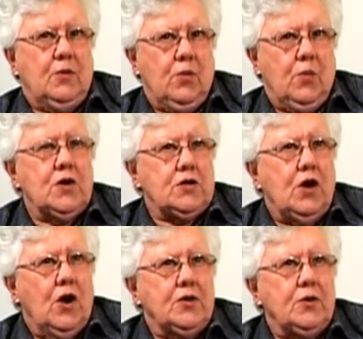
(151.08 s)
what
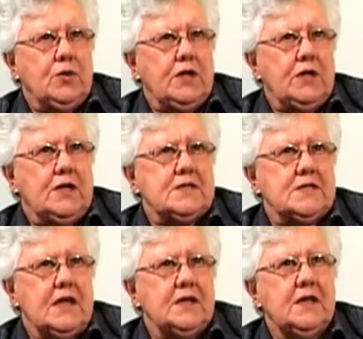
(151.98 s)
are your needs?
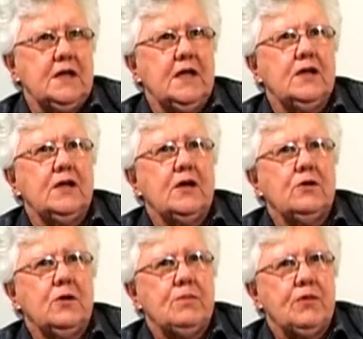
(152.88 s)
And then in
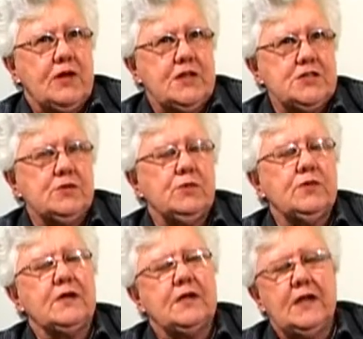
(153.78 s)
cooperation
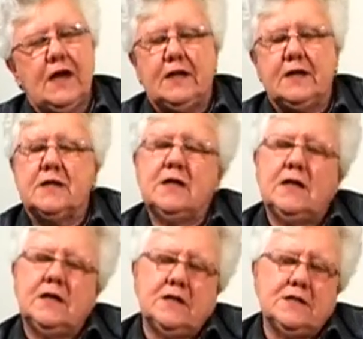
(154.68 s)
with the client,
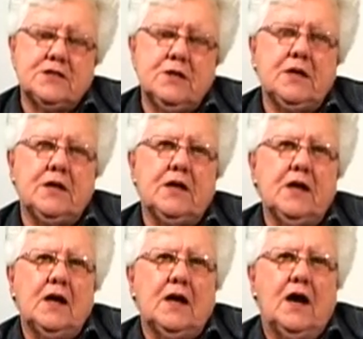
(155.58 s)

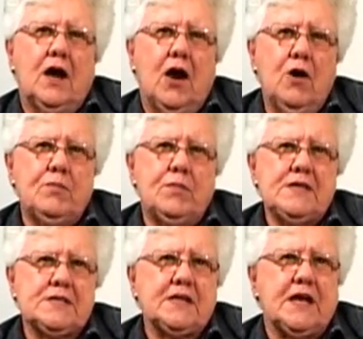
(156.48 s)
determining how
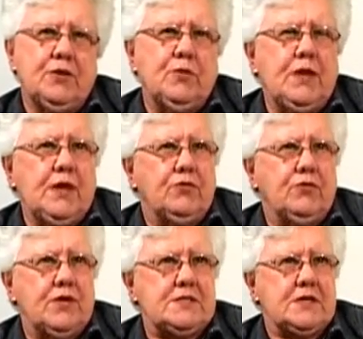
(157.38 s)
best can we
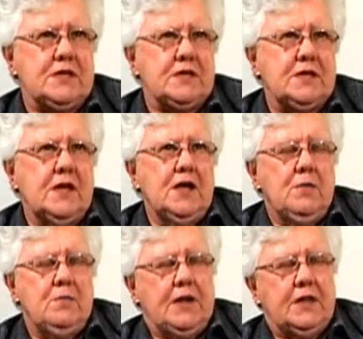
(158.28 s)
address it.
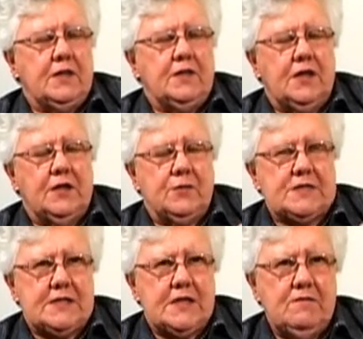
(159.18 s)
But it
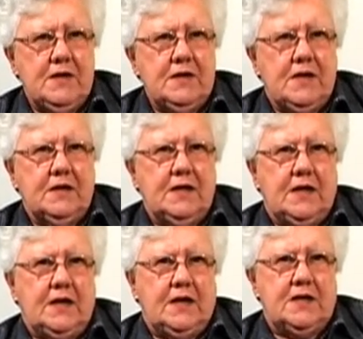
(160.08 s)
was never done
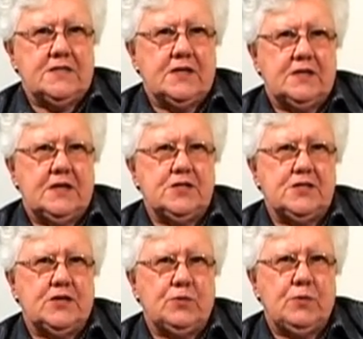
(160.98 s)
in
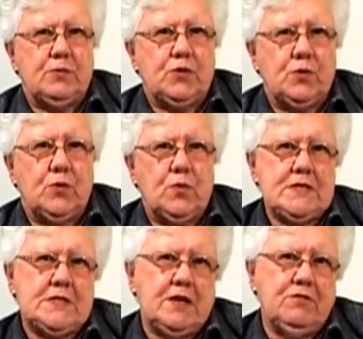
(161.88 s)
isolation. We would
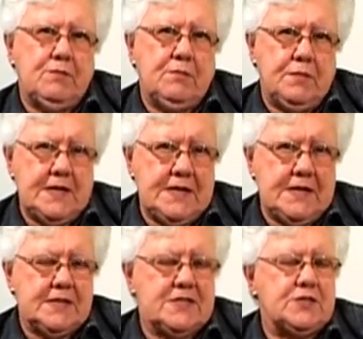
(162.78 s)
always have
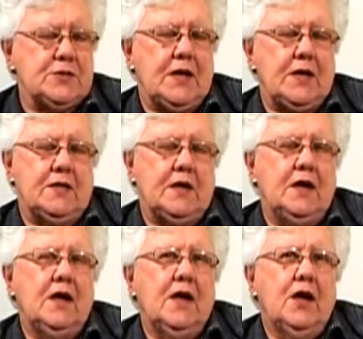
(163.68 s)
meetings together
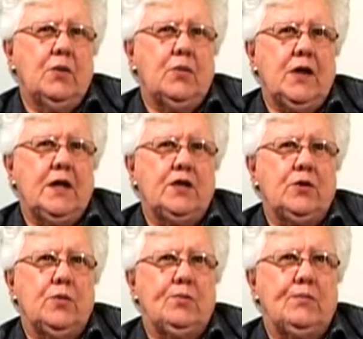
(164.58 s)
where your